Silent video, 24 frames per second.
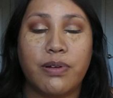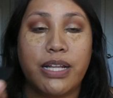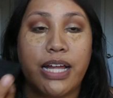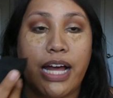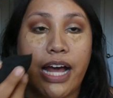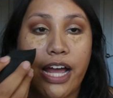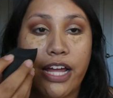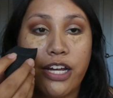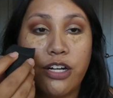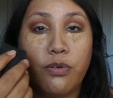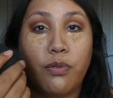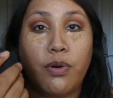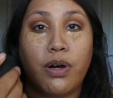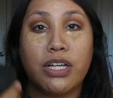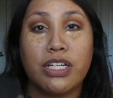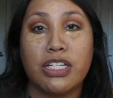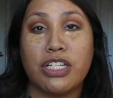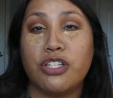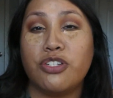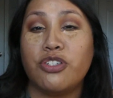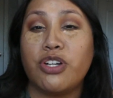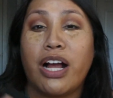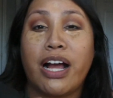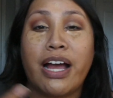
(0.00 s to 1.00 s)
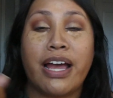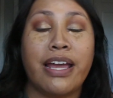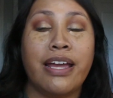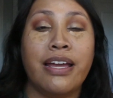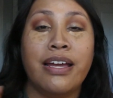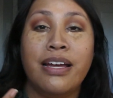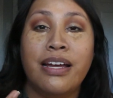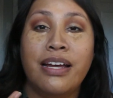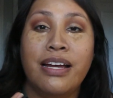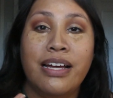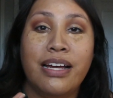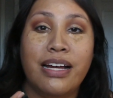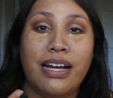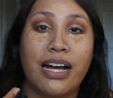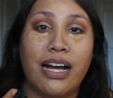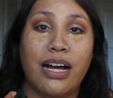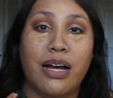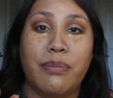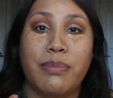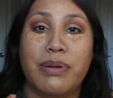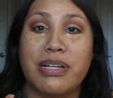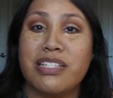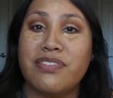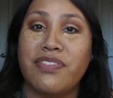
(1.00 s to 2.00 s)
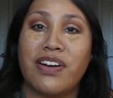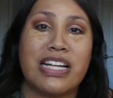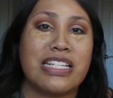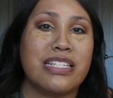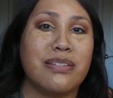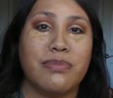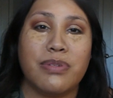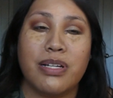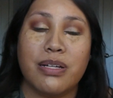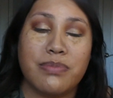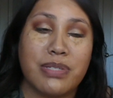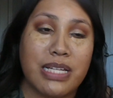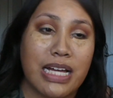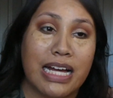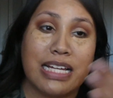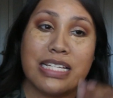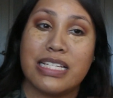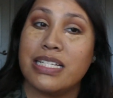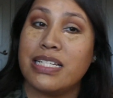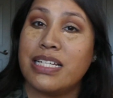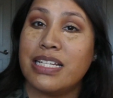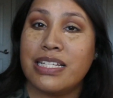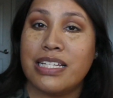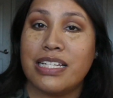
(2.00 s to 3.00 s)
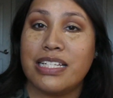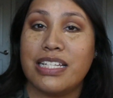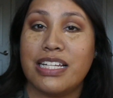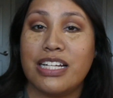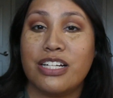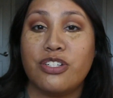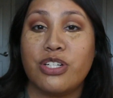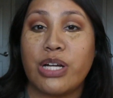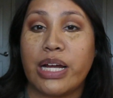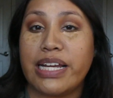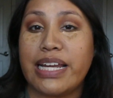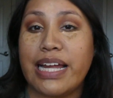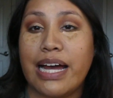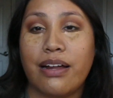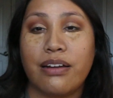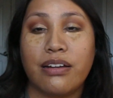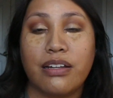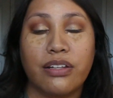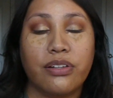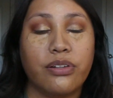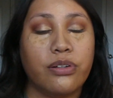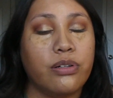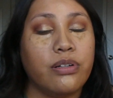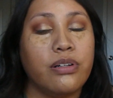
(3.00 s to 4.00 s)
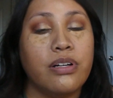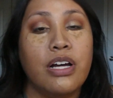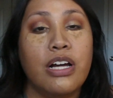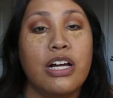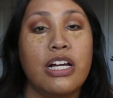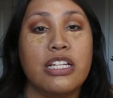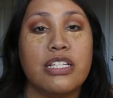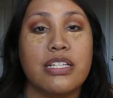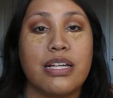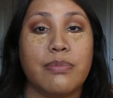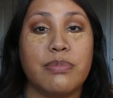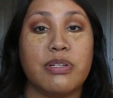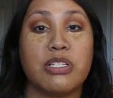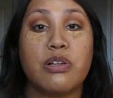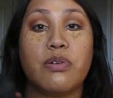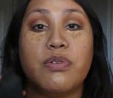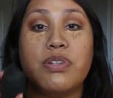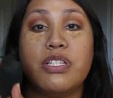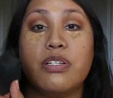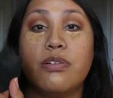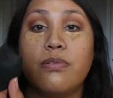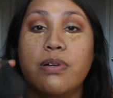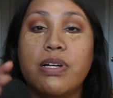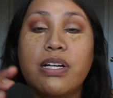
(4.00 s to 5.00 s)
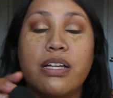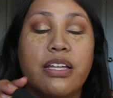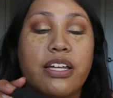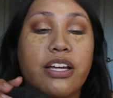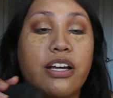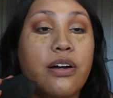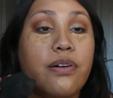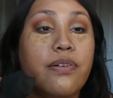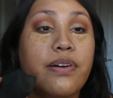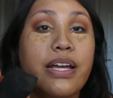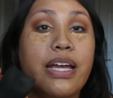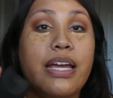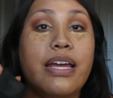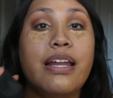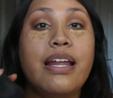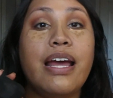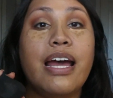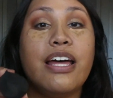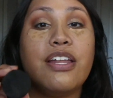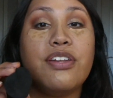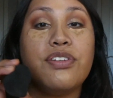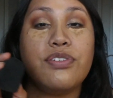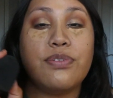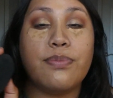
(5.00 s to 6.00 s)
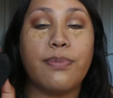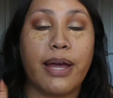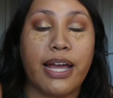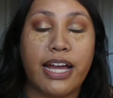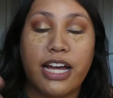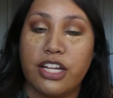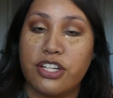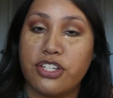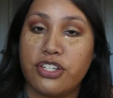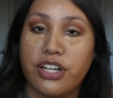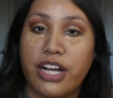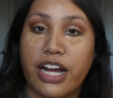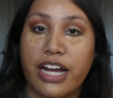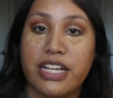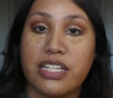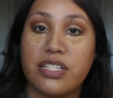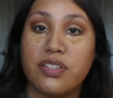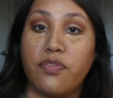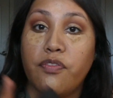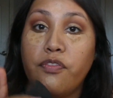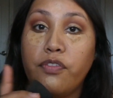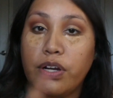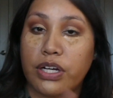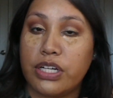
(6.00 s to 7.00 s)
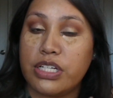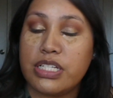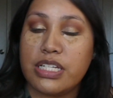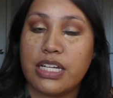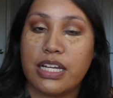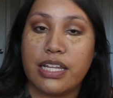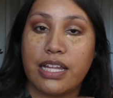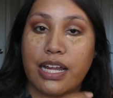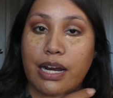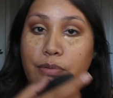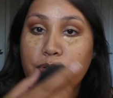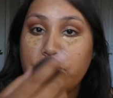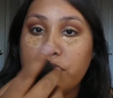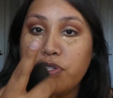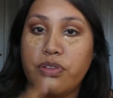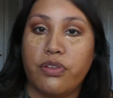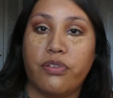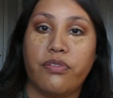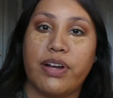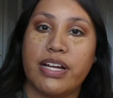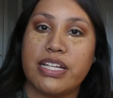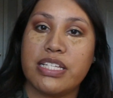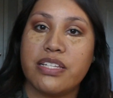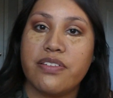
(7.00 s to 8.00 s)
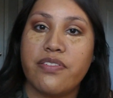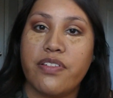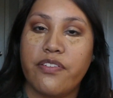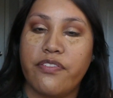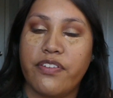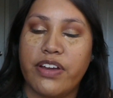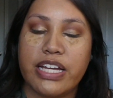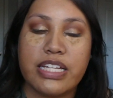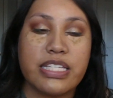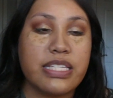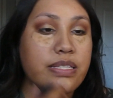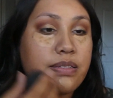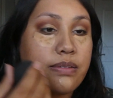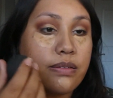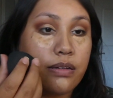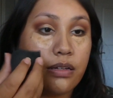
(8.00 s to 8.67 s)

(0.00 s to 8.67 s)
that I don't want to dry as fast. Sometimes it has a tendency to dry down a little. So I'm just going to quickly go in and do my under eyes first, and then I will do the rest of the face.